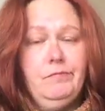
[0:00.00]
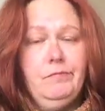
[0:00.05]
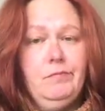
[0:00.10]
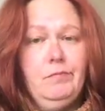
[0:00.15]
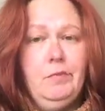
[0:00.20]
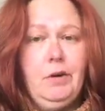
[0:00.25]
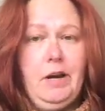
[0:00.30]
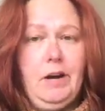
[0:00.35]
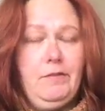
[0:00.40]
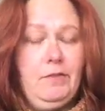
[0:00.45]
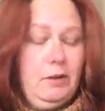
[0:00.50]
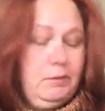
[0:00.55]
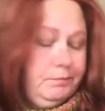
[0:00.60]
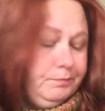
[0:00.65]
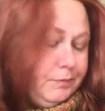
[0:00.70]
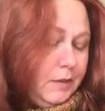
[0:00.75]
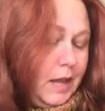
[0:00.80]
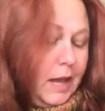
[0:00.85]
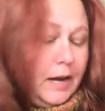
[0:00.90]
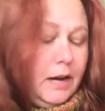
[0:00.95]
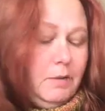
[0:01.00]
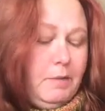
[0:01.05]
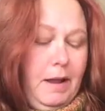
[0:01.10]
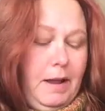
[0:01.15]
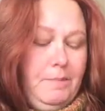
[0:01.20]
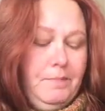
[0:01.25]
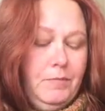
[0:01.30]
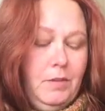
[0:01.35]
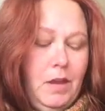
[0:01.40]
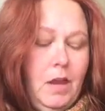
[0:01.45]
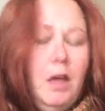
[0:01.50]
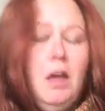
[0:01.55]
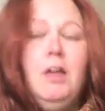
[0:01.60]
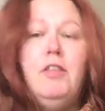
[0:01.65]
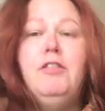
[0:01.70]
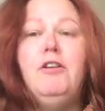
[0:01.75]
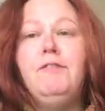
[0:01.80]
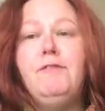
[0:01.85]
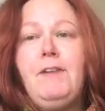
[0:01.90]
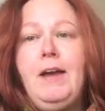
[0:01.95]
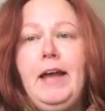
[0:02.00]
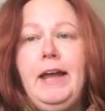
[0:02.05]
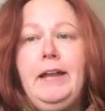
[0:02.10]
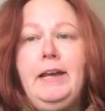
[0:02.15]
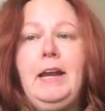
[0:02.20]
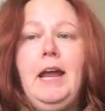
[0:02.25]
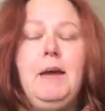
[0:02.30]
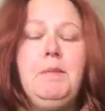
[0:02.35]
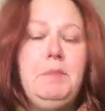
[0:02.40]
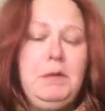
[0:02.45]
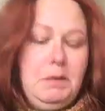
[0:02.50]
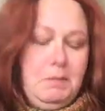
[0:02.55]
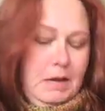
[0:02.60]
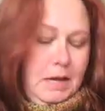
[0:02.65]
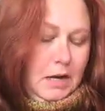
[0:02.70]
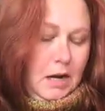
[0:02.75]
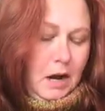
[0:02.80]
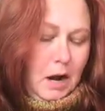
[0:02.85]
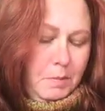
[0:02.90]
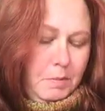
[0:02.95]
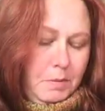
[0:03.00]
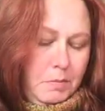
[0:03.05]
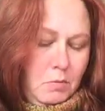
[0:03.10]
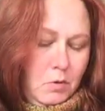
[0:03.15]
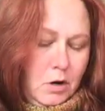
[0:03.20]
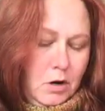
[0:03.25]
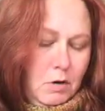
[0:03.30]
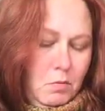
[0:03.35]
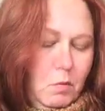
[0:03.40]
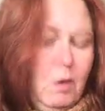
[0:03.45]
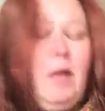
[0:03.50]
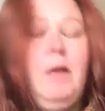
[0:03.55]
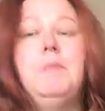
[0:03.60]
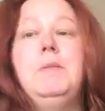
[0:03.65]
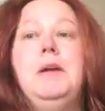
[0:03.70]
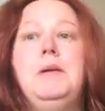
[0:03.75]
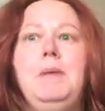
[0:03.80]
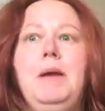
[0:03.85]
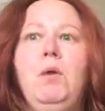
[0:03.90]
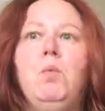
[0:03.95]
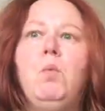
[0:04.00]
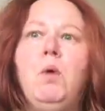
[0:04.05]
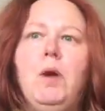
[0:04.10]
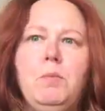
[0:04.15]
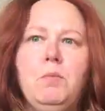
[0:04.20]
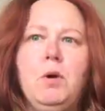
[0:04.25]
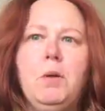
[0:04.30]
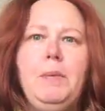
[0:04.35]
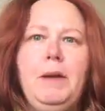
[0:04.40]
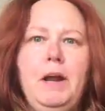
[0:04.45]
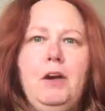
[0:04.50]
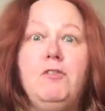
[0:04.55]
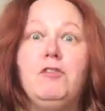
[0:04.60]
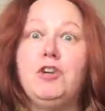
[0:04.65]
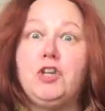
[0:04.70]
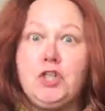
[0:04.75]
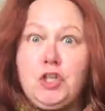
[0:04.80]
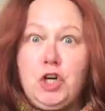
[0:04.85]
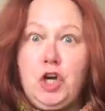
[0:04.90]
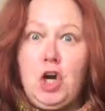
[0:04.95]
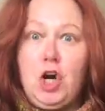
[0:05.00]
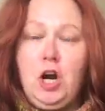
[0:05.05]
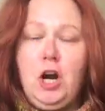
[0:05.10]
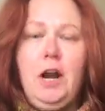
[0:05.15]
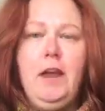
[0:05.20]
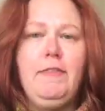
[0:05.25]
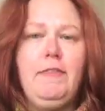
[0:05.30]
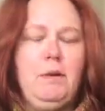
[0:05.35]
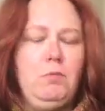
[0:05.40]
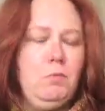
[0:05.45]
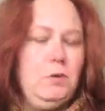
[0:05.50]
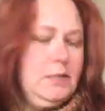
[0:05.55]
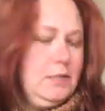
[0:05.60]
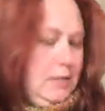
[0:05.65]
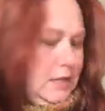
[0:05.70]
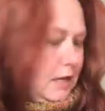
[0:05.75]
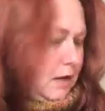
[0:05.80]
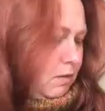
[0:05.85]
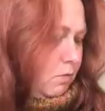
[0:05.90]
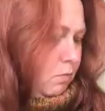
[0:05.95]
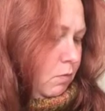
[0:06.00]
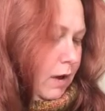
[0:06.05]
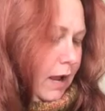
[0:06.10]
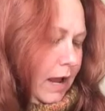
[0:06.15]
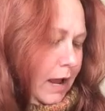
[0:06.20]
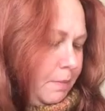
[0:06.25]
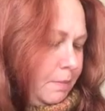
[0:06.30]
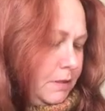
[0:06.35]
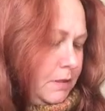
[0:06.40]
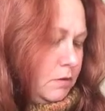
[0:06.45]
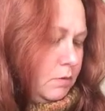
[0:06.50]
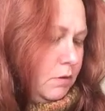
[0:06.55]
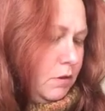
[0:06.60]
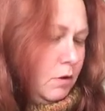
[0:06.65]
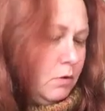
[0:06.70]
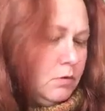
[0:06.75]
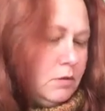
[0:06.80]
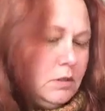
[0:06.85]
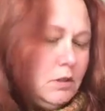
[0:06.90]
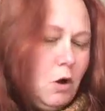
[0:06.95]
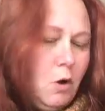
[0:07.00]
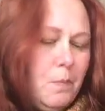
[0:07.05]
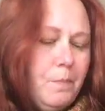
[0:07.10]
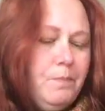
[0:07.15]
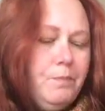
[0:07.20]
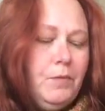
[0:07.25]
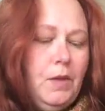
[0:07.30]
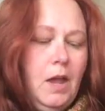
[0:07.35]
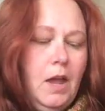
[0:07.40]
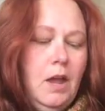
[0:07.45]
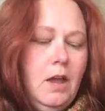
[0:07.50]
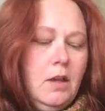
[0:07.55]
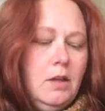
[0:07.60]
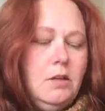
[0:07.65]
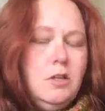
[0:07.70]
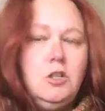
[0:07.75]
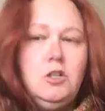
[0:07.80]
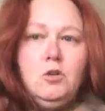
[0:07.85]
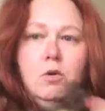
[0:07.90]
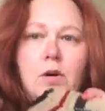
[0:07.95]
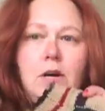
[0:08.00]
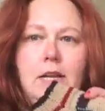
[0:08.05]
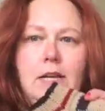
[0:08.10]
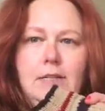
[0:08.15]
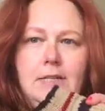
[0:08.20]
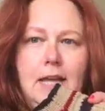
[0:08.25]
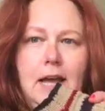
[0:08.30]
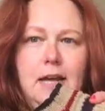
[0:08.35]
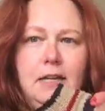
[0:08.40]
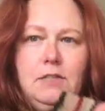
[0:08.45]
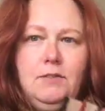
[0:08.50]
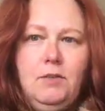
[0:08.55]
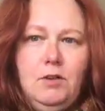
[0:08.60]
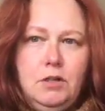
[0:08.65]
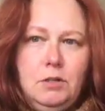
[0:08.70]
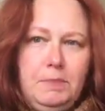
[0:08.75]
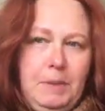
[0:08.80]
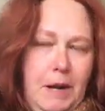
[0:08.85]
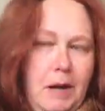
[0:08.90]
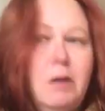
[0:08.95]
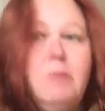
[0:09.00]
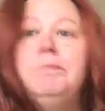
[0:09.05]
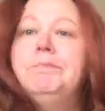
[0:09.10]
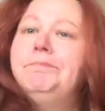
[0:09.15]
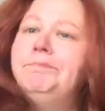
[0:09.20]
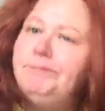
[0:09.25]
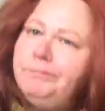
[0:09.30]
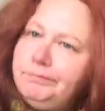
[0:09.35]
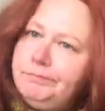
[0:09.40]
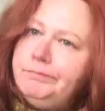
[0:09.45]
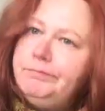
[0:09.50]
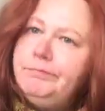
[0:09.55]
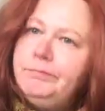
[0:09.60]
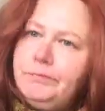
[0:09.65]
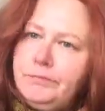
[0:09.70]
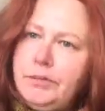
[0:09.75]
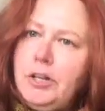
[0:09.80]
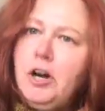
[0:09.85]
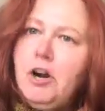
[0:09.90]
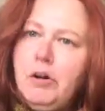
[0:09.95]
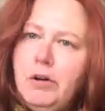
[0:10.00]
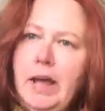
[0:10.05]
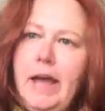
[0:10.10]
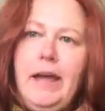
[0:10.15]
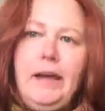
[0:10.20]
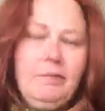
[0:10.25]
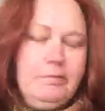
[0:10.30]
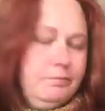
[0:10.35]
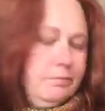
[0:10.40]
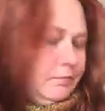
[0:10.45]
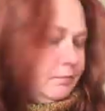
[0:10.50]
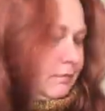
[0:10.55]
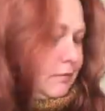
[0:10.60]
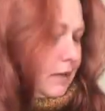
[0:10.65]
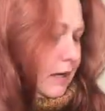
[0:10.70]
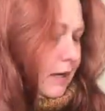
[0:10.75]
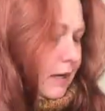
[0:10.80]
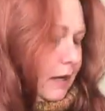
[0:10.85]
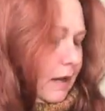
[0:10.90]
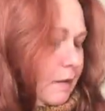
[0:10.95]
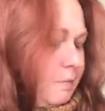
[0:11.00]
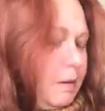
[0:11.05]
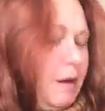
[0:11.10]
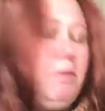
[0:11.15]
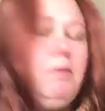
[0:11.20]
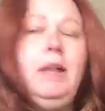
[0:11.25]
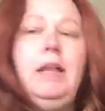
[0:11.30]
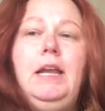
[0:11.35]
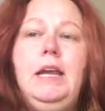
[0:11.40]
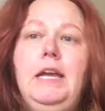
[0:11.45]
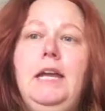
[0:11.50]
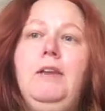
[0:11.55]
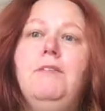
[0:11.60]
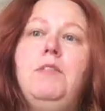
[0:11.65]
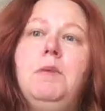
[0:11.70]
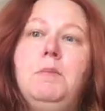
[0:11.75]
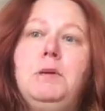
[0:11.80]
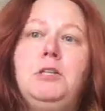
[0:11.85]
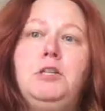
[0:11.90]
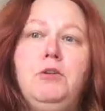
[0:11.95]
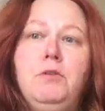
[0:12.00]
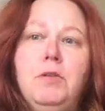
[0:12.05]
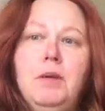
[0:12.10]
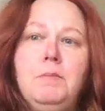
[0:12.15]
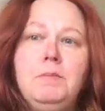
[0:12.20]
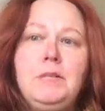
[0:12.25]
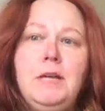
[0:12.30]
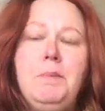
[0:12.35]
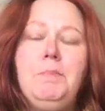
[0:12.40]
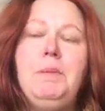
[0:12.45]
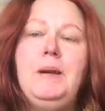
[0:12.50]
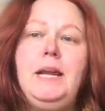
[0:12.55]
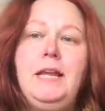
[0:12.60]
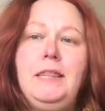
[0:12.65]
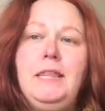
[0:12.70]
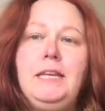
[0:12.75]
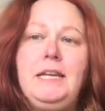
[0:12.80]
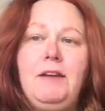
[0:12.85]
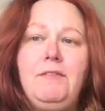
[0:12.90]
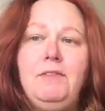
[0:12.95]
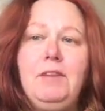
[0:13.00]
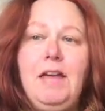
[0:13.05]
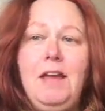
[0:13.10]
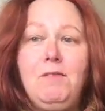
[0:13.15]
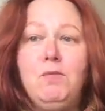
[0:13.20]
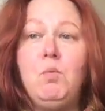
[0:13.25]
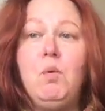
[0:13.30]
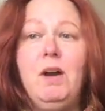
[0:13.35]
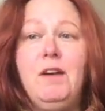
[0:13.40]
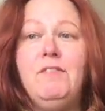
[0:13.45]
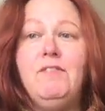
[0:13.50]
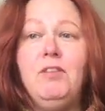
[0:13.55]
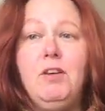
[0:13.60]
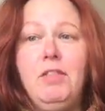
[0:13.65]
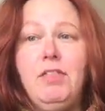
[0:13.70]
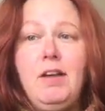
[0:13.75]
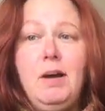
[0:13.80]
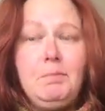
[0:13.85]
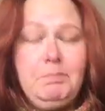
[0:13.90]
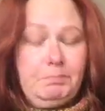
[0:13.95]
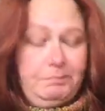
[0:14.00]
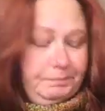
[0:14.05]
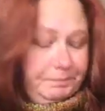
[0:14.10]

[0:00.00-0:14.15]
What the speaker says: Whatever. Anyway, they're fine. I'm going to make a couple more. Well, I'm going to make one more pair for sure, and then we'll see what happens with those. So shorty socks, first pair. They're okay. Like, I'm not ready to give them a 2 thumbs up, but they definitely have 1 full thumb.